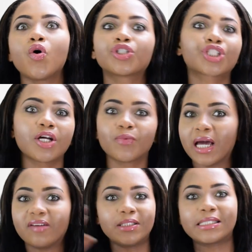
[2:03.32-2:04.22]
ocean, we
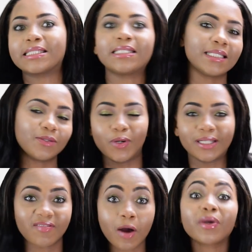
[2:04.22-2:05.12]
have the sea,
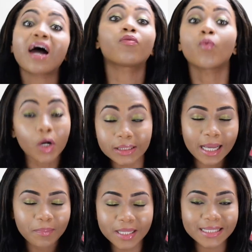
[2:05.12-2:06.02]
whatever, we have
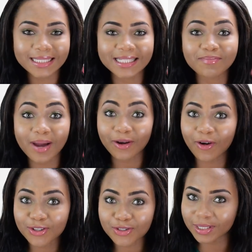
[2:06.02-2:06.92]
water basically in my
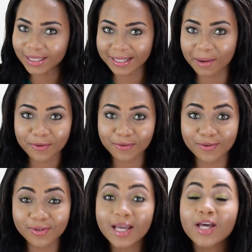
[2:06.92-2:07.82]
country, in
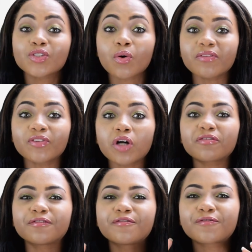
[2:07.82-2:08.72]
Cameroon. So we've got
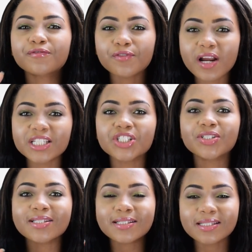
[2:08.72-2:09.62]

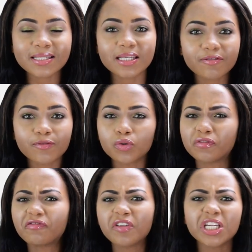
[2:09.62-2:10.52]
fresh seafood,
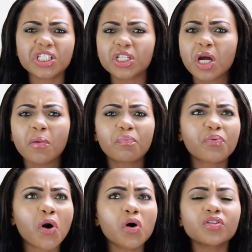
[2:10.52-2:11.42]
fish,
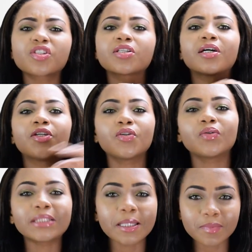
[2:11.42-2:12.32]
prawns,
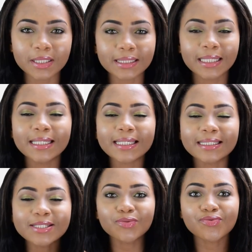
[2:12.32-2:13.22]
you name it,
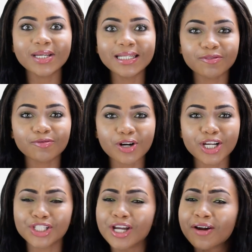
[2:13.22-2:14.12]
it is really
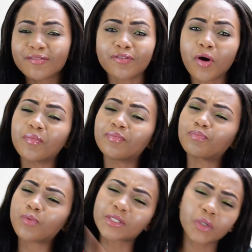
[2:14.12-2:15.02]
fresh.
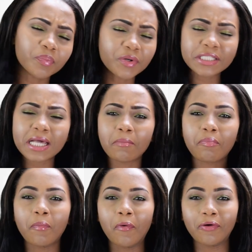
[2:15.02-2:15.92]
From poisson braisé and
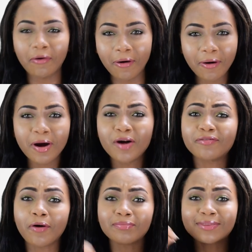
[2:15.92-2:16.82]
bobolo,
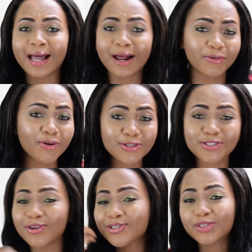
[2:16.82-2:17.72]
from taro,
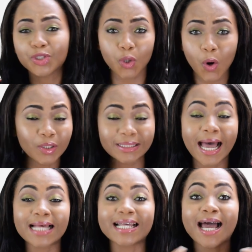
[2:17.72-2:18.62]
sauce jaune,
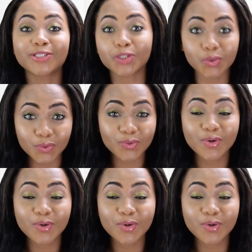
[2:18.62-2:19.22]
that's achu,